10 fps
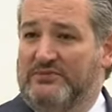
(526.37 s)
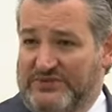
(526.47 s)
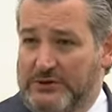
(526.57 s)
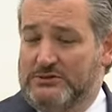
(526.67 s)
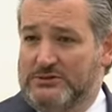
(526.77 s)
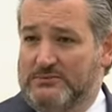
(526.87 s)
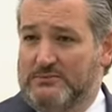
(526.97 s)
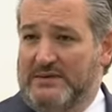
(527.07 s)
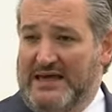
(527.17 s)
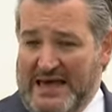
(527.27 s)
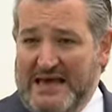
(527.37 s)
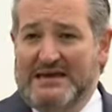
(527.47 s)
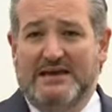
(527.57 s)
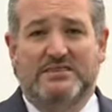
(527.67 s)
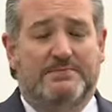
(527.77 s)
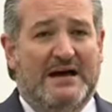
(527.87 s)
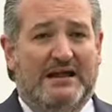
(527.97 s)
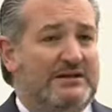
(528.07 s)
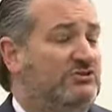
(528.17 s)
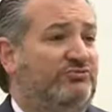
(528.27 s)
vote, hanging in the balance.